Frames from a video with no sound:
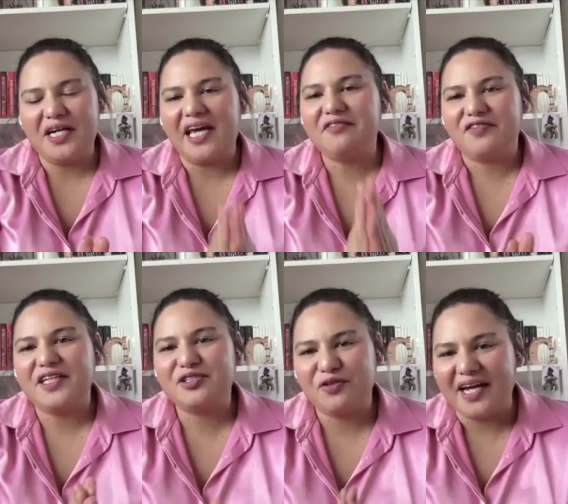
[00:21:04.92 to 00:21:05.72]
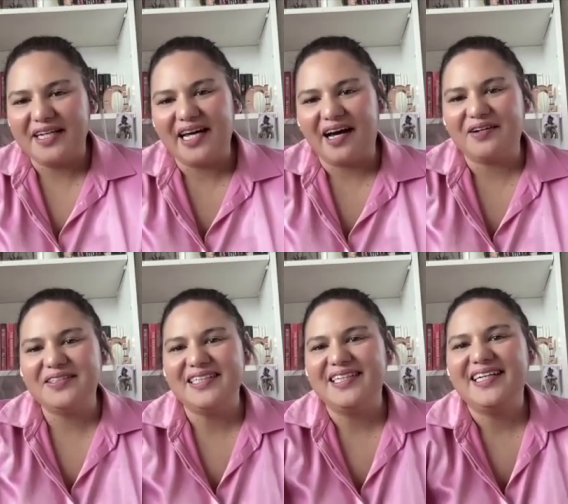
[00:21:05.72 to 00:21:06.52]
on Netflix right now.
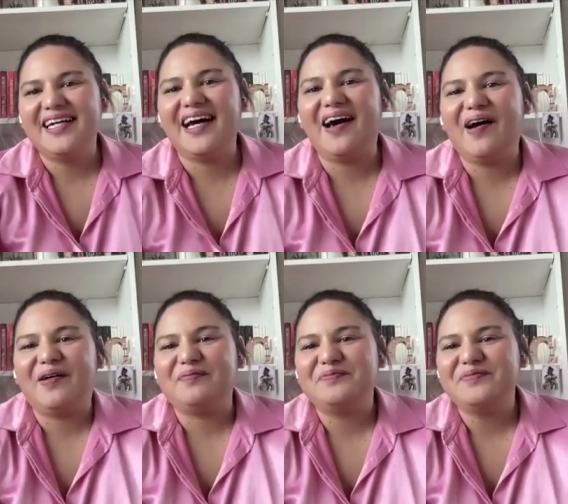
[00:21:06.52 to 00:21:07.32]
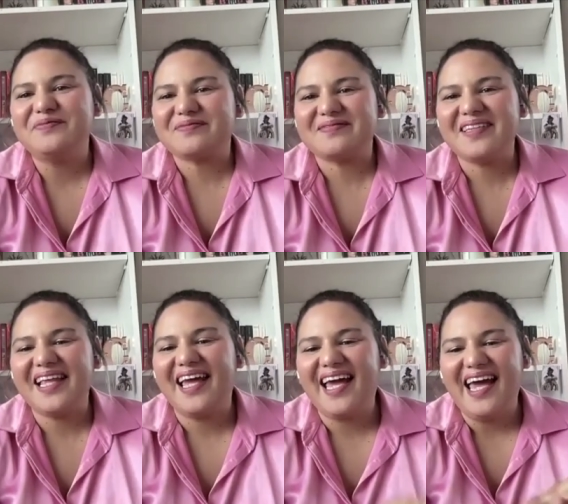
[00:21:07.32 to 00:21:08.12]
Um
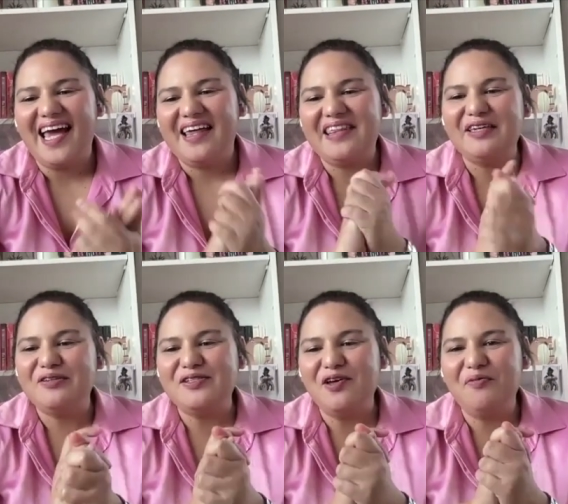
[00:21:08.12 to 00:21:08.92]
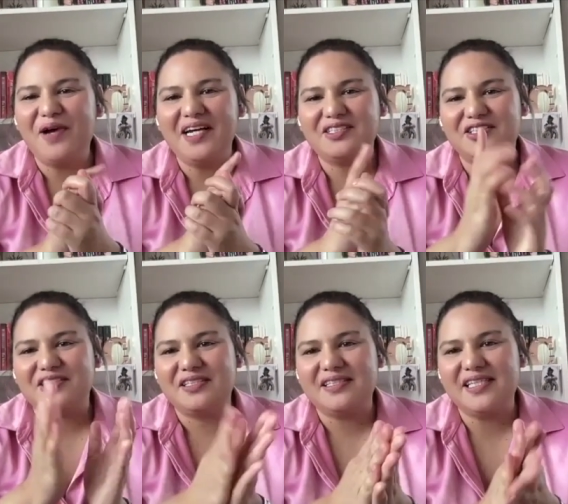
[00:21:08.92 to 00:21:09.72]
thank you so much,
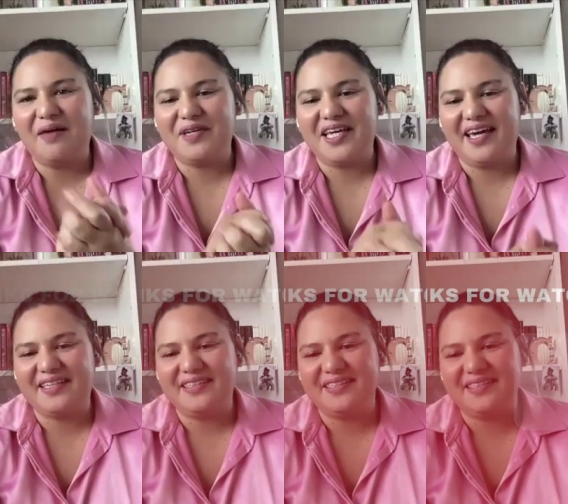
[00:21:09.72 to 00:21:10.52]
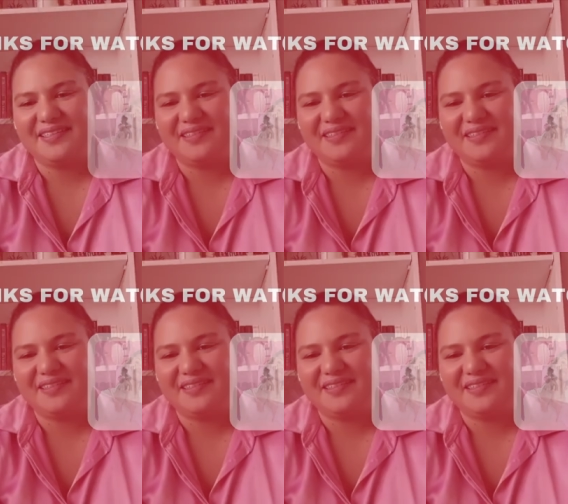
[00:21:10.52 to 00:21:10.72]
Sam and Kate.